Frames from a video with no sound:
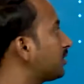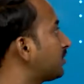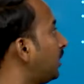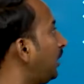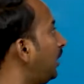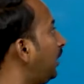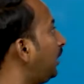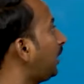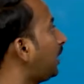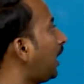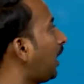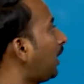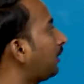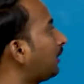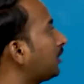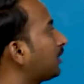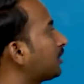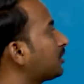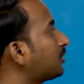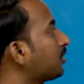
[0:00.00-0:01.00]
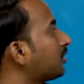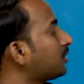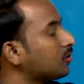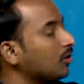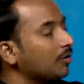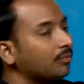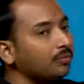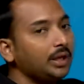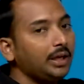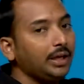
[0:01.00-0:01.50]
the characteristics
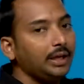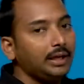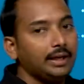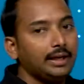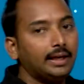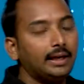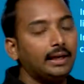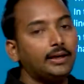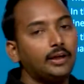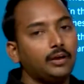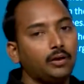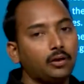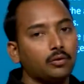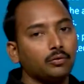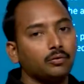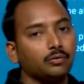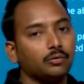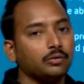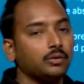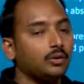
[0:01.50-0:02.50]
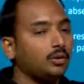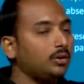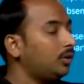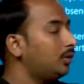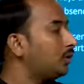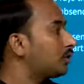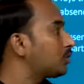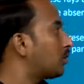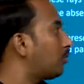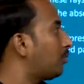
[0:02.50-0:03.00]
of the electron.
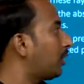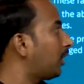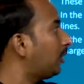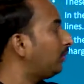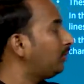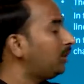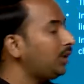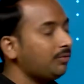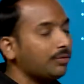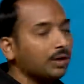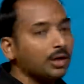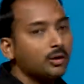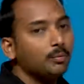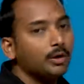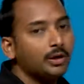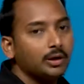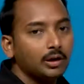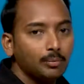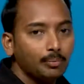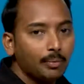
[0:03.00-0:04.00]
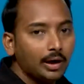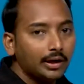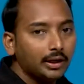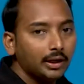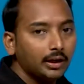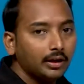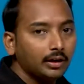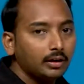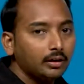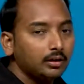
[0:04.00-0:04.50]
So one of the fundamental
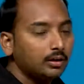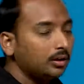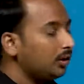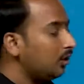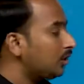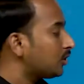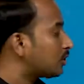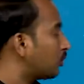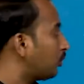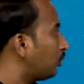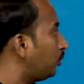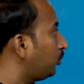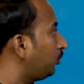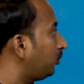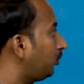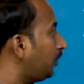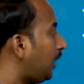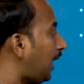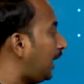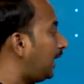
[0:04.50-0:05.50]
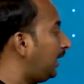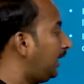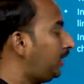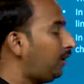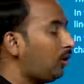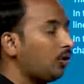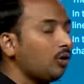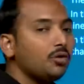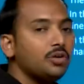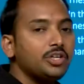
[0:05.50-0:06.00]
particle. So the
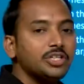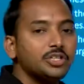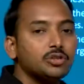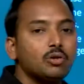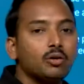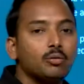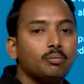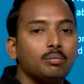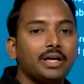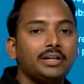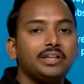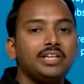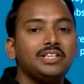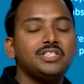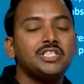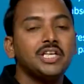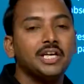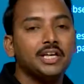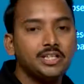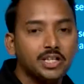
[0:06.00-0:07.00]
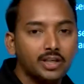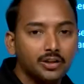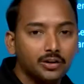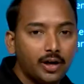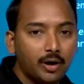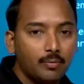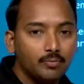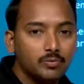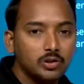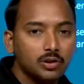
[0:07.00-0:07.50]
electron discovered by the J.J.
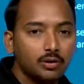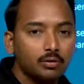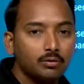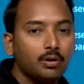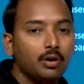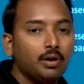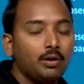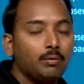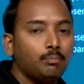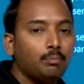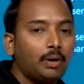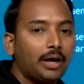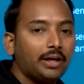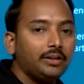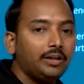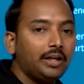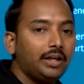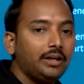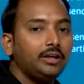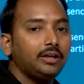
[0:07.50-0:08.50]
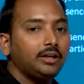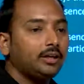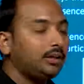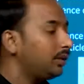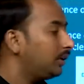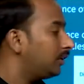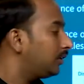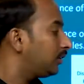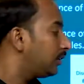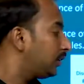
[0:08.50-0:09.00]
Thomson by the
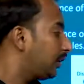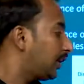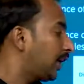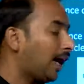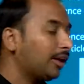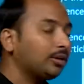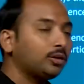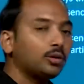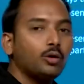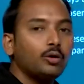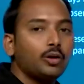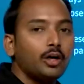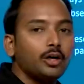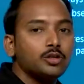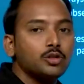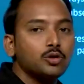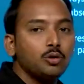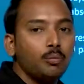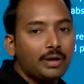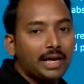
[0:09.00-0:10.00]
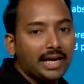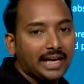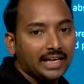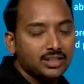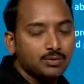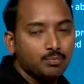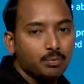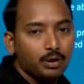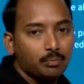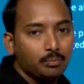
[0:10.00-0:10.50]
cathode ray tube
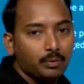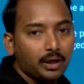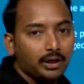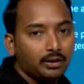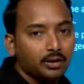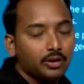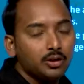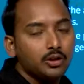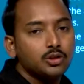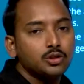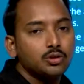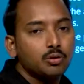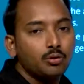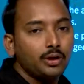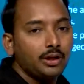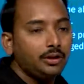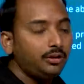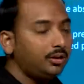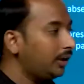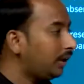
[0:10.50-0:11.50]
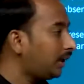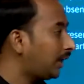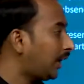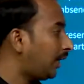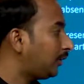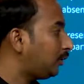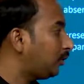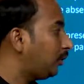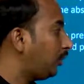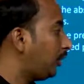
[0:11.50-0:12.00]
experiment. So in that
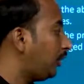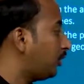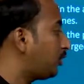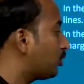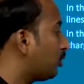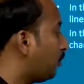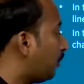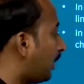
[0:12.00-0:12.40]
cathode ray tube